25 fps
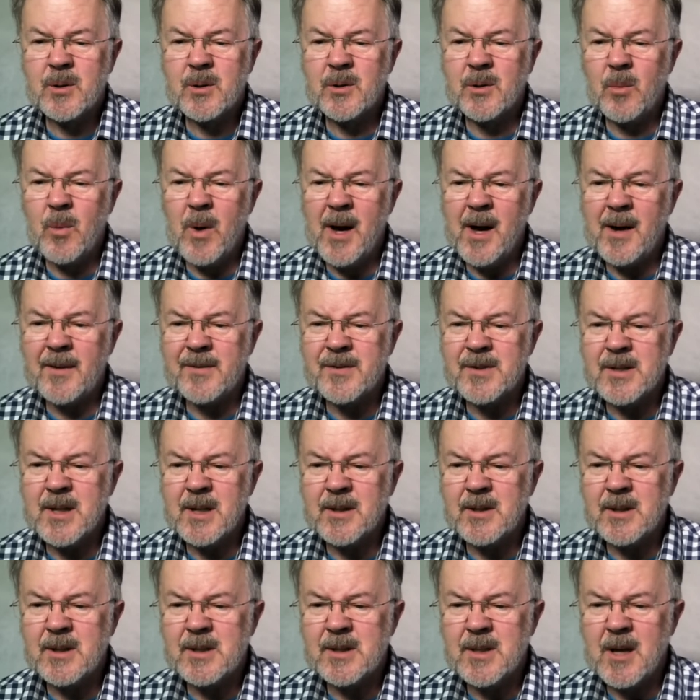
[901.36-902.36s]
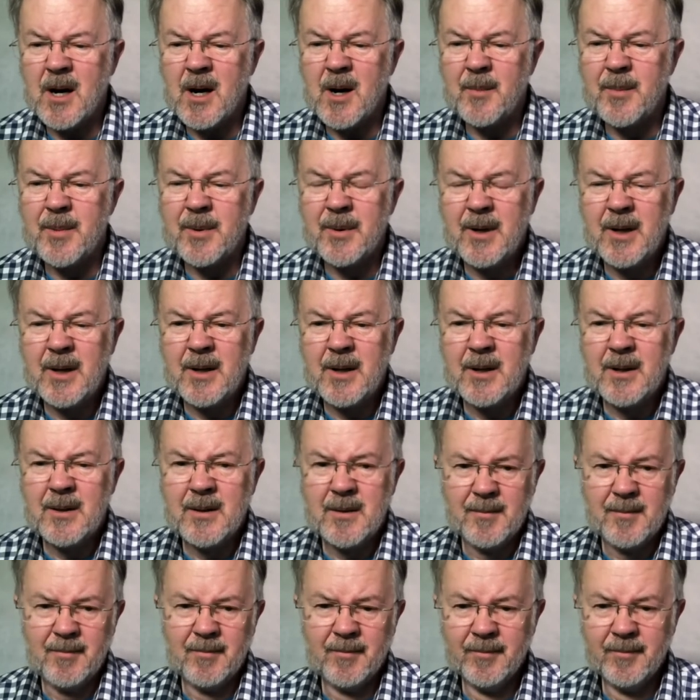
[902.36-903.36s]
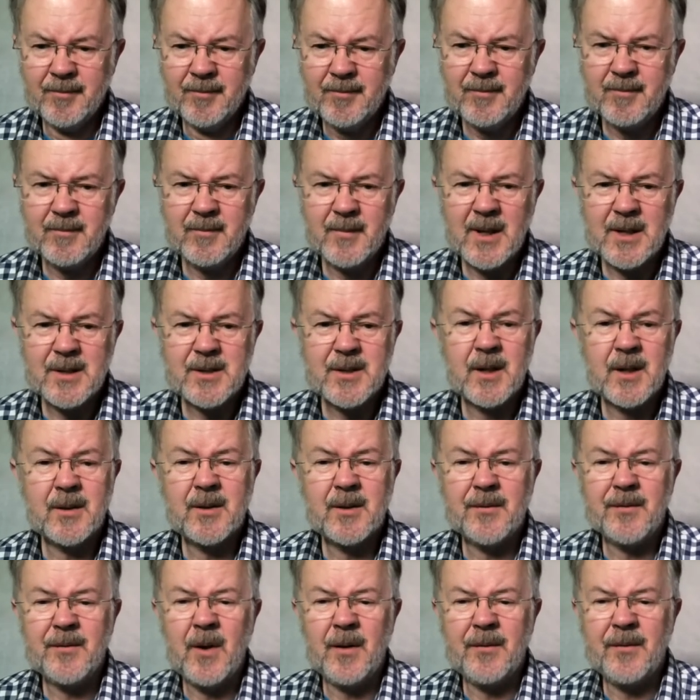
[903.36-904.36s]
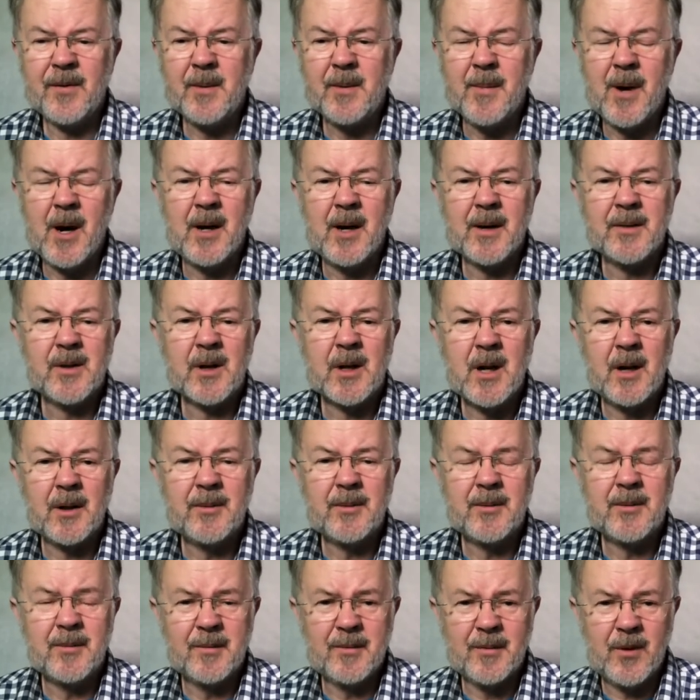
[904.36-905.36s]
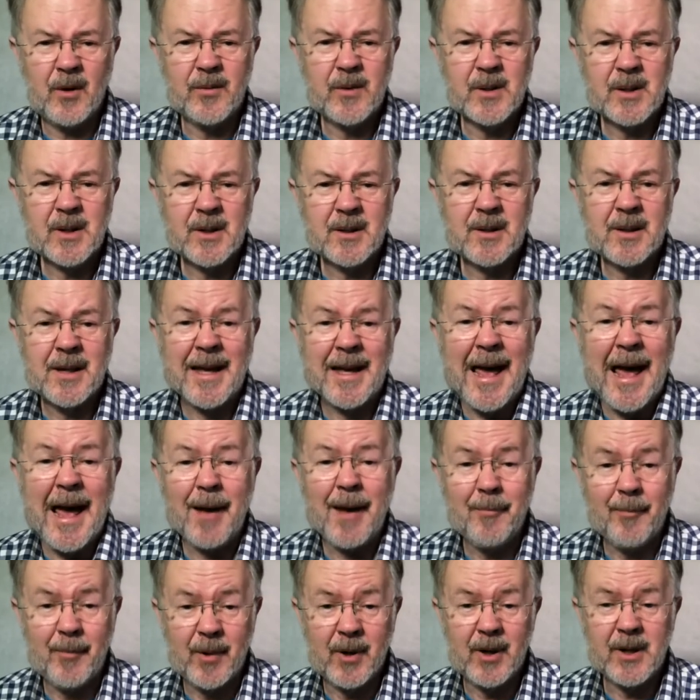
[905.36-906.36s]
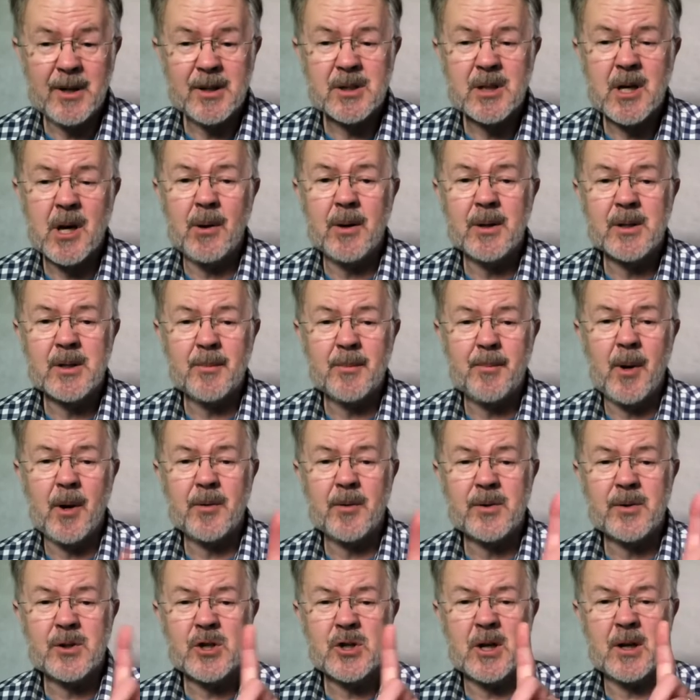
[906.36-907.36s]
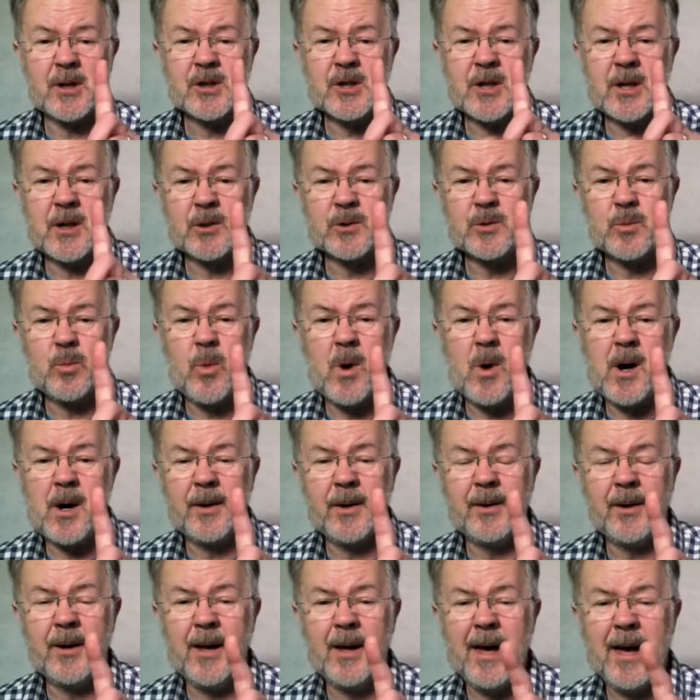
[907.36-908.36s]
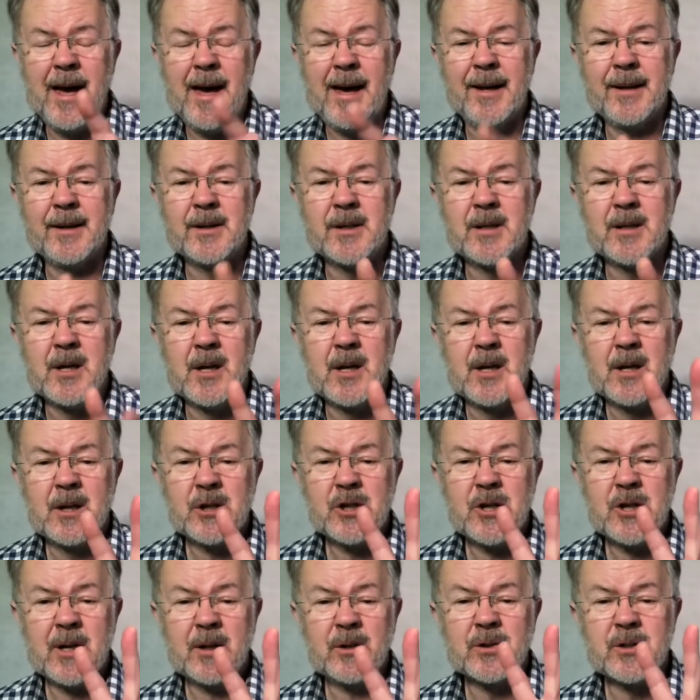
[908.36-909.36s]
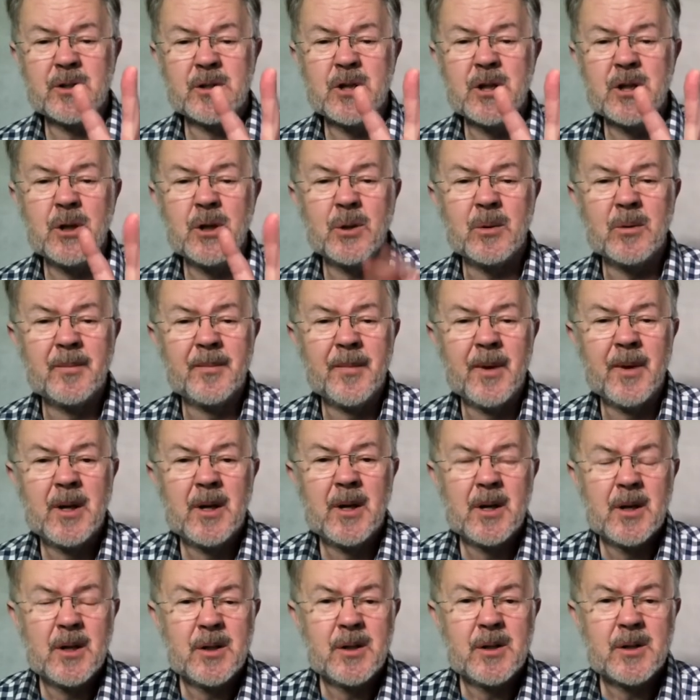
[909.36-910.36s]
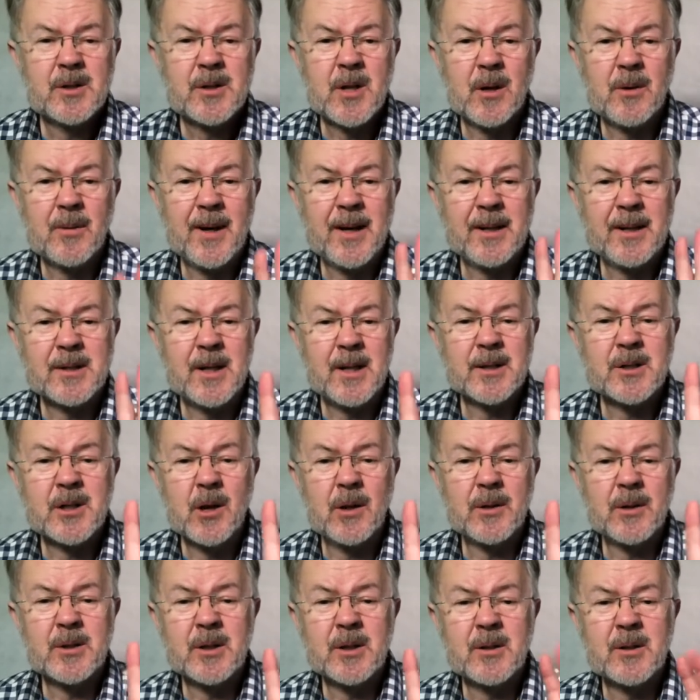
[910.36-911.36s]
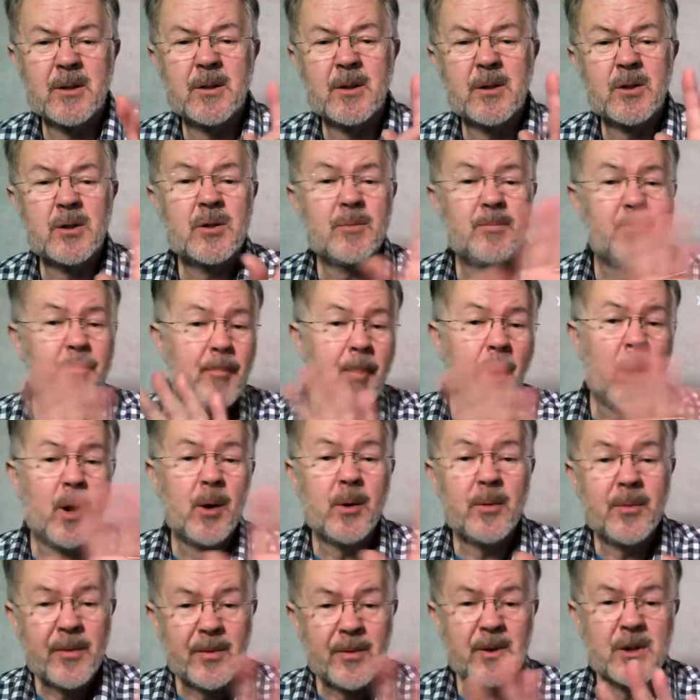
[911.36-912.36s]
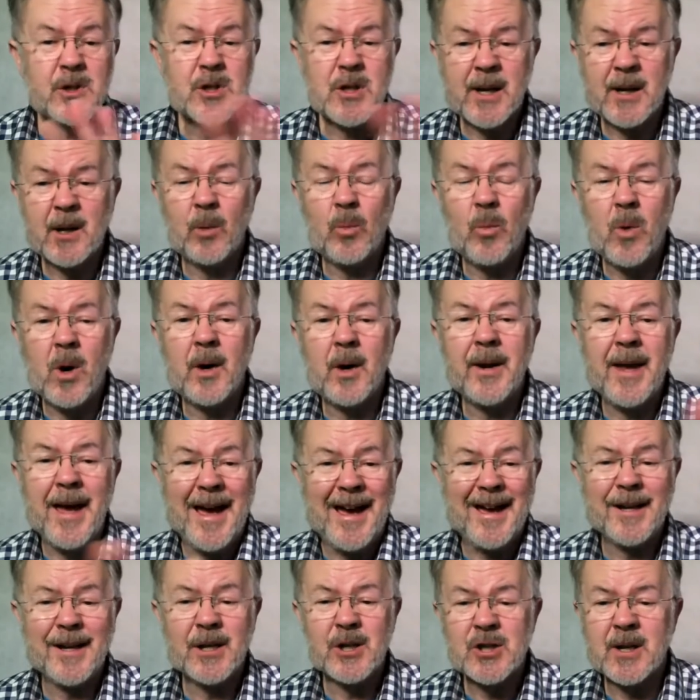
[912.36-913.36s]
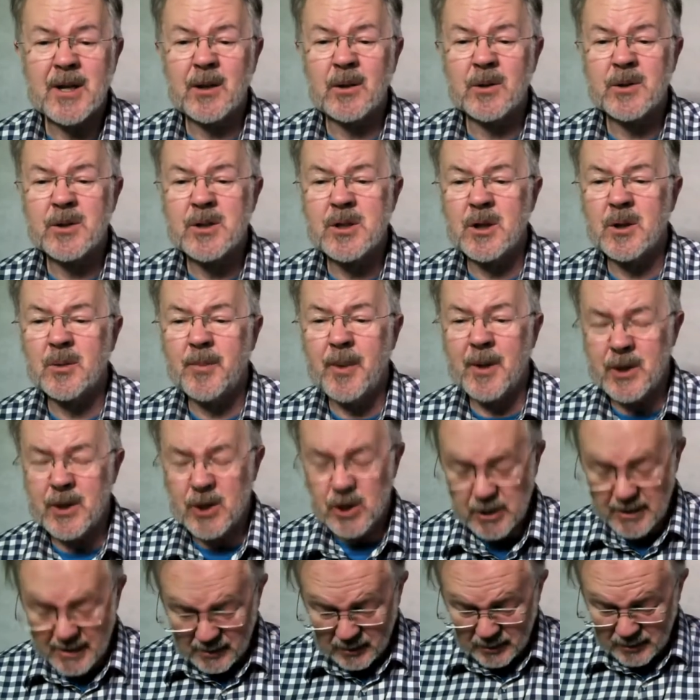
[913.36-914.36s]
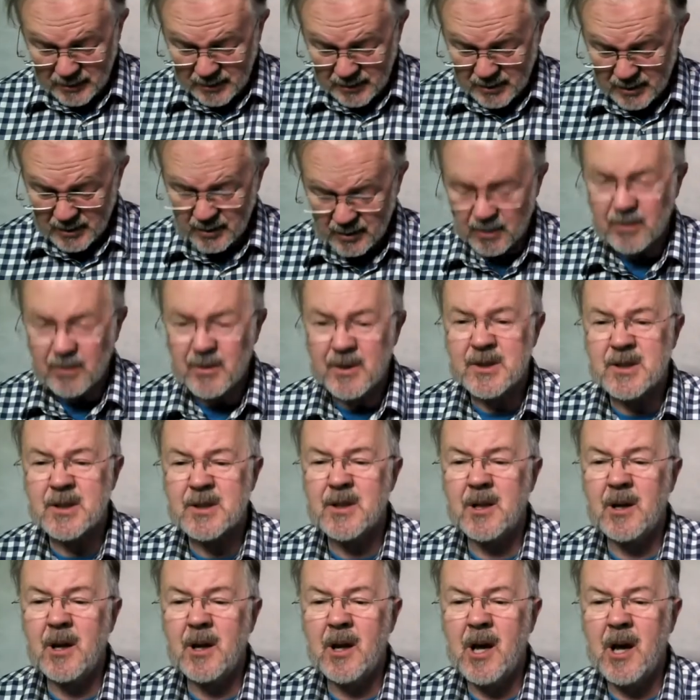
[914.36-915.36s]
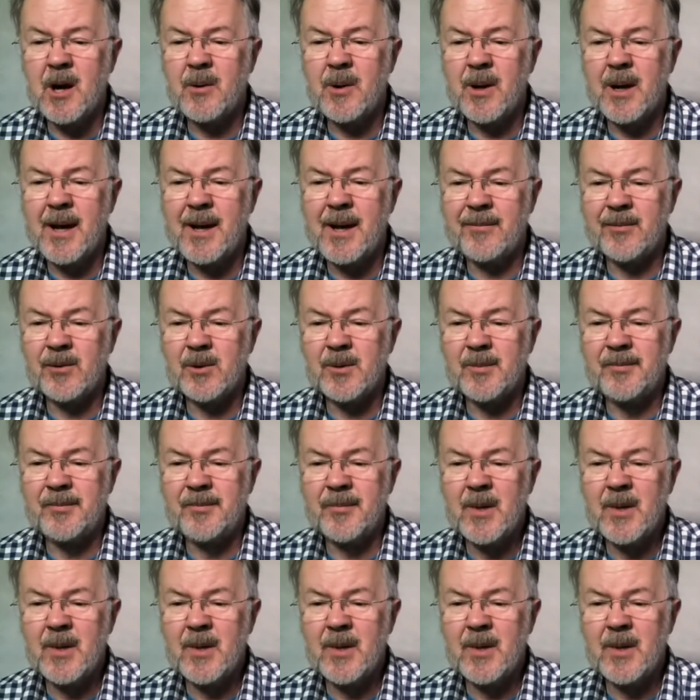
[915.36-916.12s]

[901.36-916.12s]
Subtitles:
the way I've set this up, is that the fluffy mic, the gun on the camera, is going to both channels 1 and channels 2. So it's going to both channel 1 and channel 2, but channel 2 is at a lower level.